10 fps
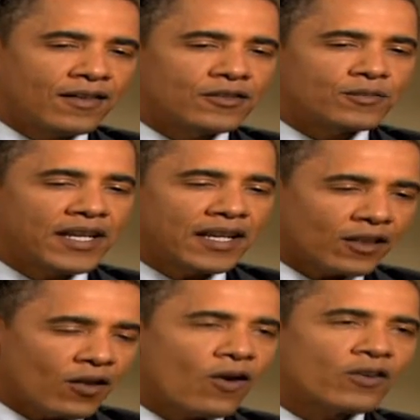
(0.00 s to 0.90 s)
there's been a
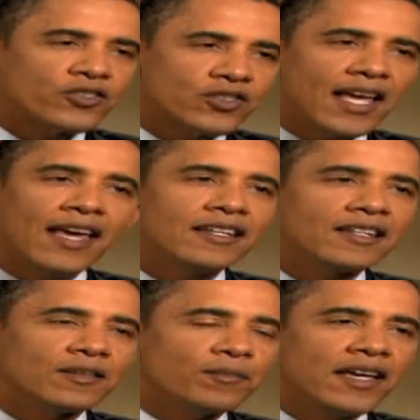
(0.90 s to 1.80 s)

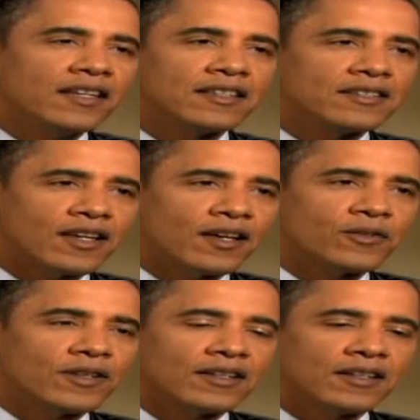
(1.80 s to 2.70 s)
long-standing debate in this
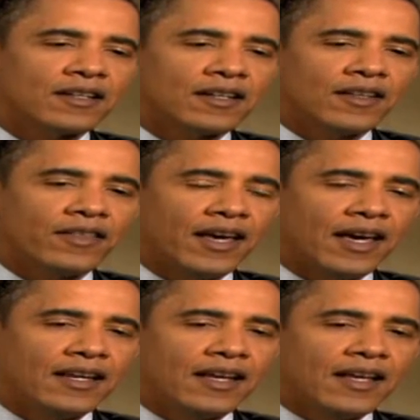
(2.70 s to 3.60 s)
country
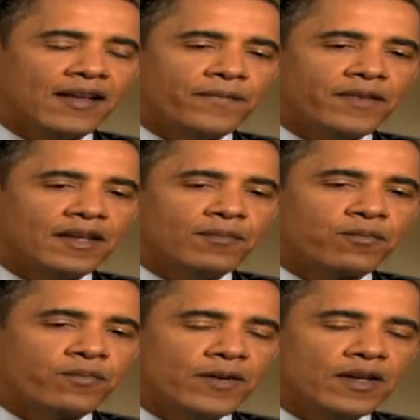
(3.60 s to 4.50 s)
that
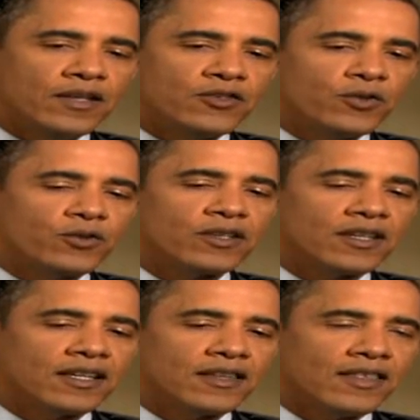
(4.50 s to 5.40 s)
is
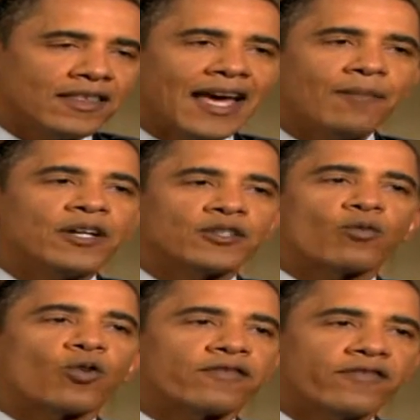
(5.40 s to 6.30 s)
usually that much
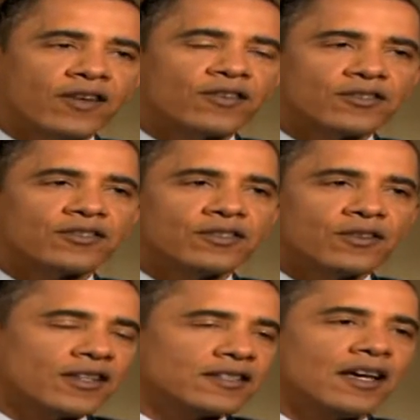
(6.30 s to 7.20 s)
more fierce
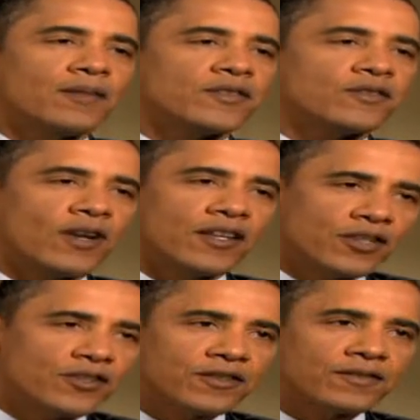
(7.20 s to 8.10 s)
during times of
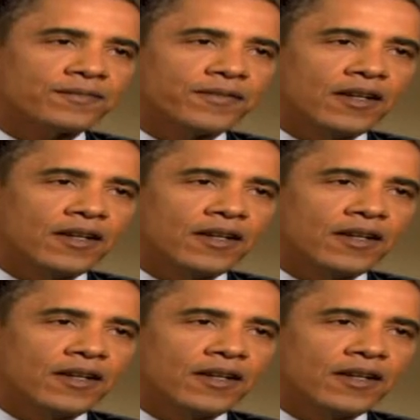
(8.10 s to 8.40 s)
transition,